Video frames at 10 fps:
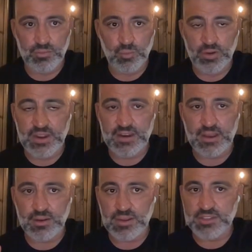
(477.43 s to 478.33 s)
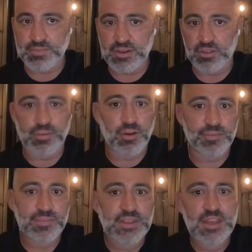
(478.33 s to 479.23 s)
$199 has meat on the bone.
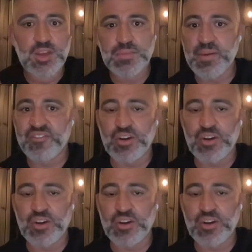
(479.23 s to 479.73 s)
Maybe if I